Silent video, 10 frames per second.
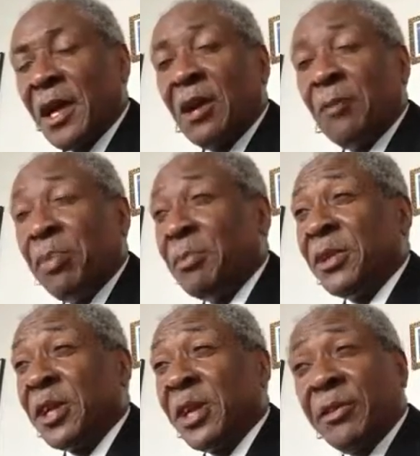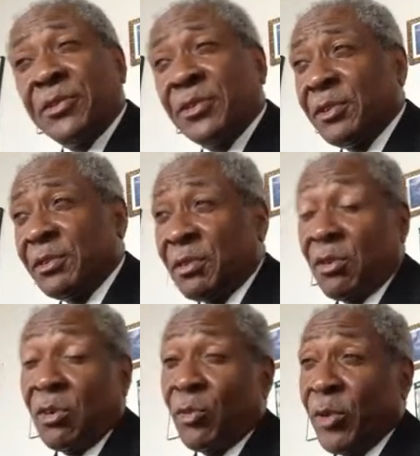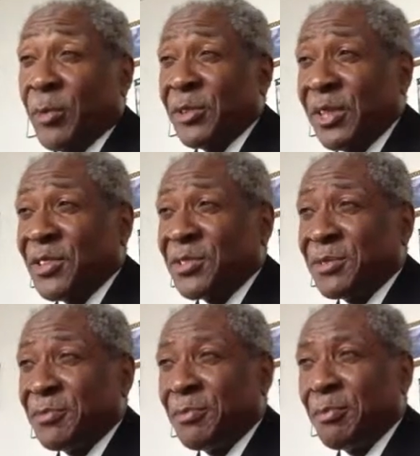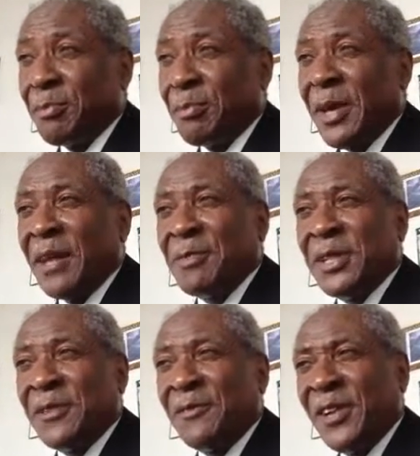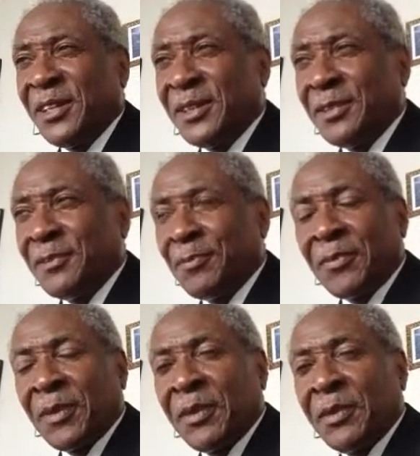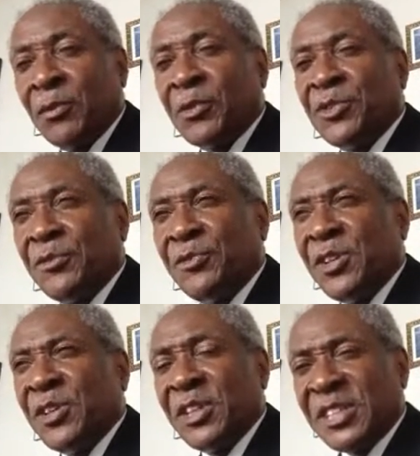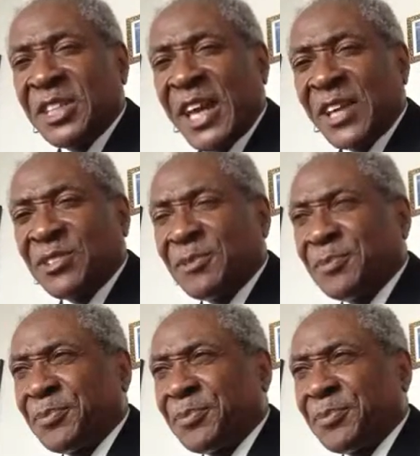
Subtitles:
Our public character or reputation may have been inflicted with severe attacks.